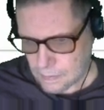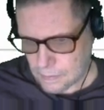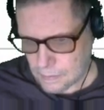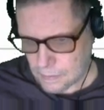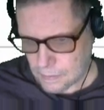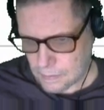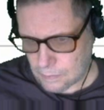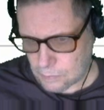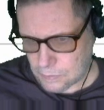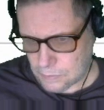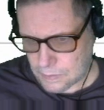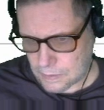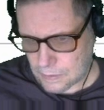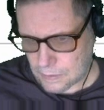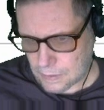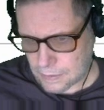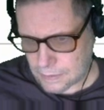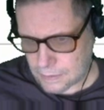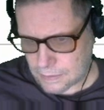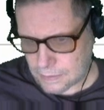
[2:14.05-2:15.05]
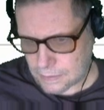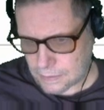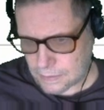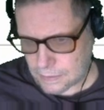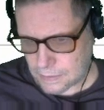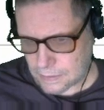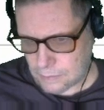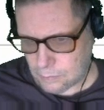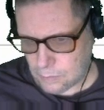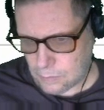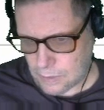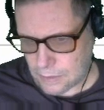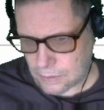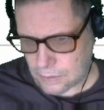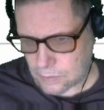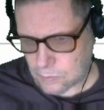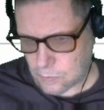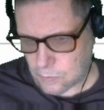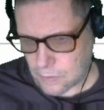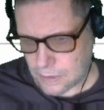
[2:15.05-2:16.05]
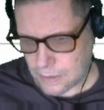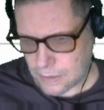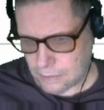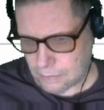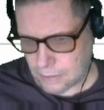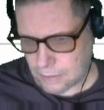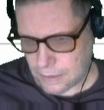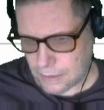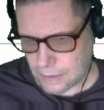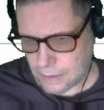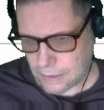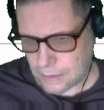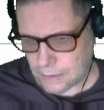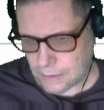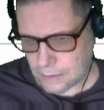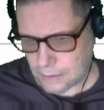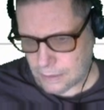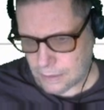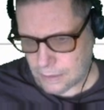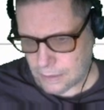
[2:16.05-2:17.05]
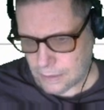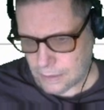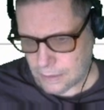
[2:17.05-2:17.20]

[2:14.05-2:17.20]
It was like 61.20 right here.